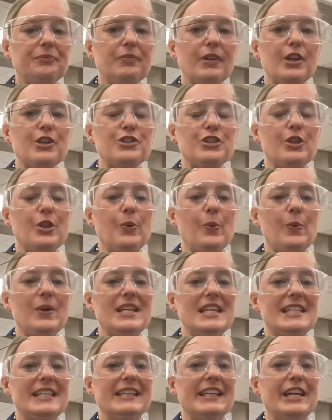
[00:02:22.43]
So then we
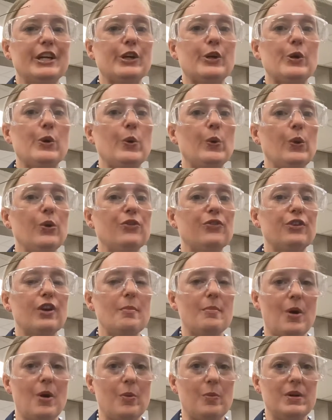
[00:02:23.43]
need to let it cool for a
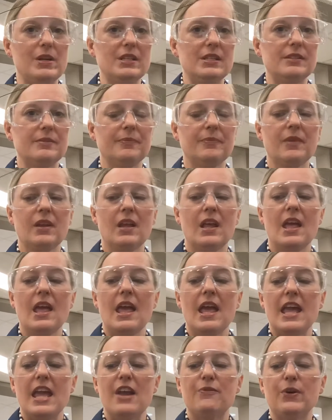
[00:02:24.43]
moment.
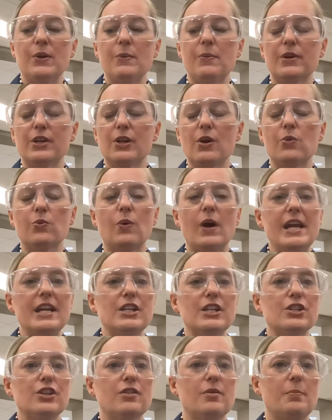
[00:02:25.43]
If we were to go right
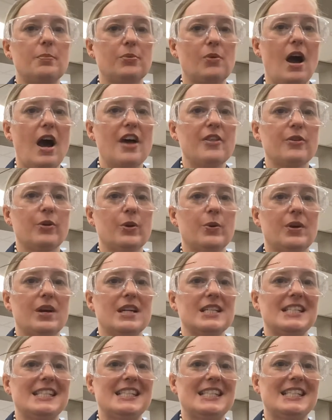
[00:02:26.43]
into the broth, we would hear
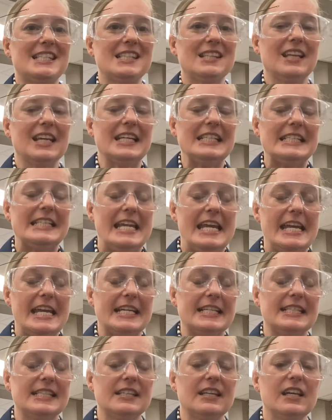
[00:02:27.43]
like
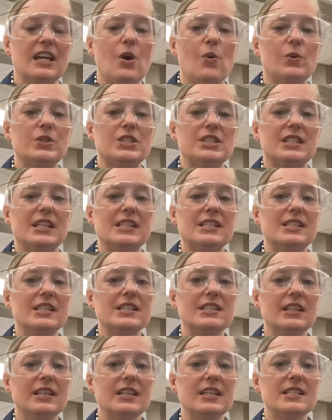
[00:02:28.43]
snakes, which is a
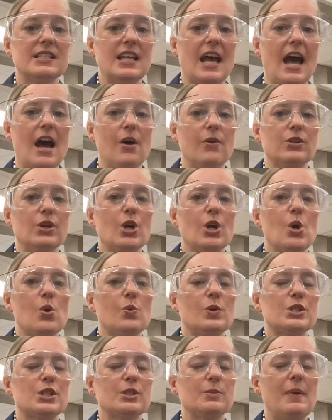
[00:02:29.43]
sizzling sound,
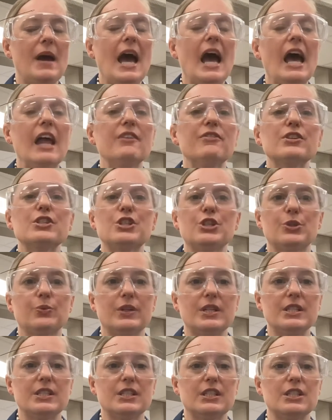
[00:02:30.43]
which is bad for 2
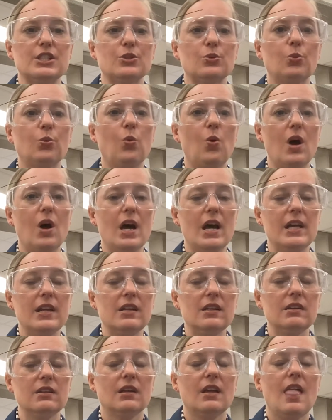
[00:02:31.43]
reasons. 1,
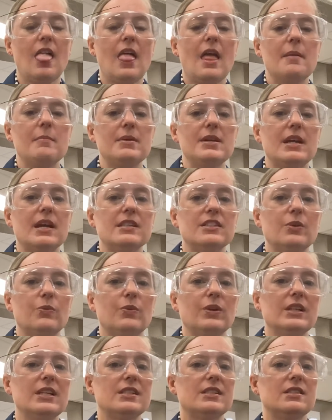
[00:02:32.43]
because it
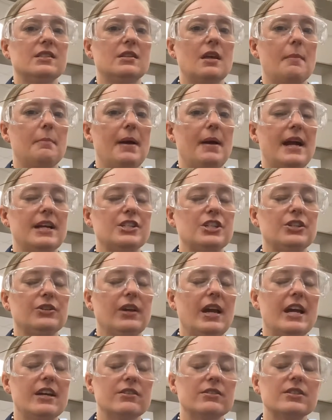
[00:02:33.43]
releases bacterial
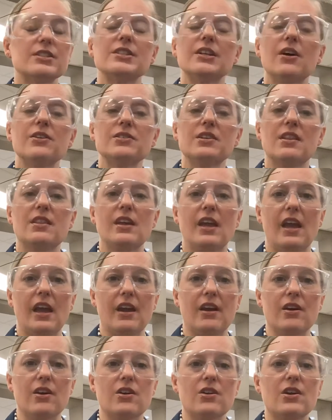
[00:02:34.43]
aerosols into the
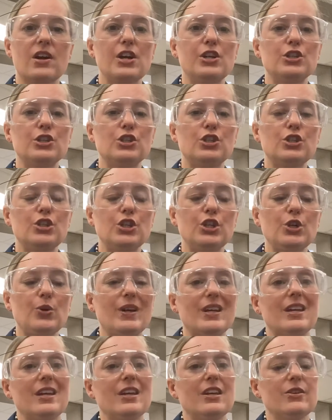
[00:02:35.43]
air, and 2,
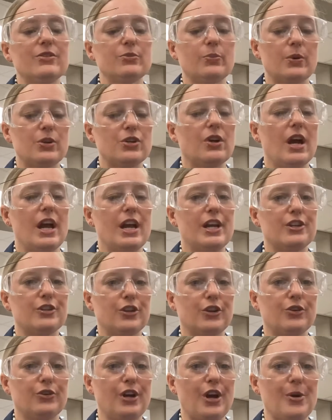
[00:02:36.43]
it kills what we're trying to
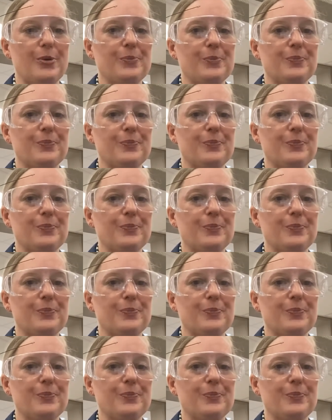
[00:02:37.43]
grow.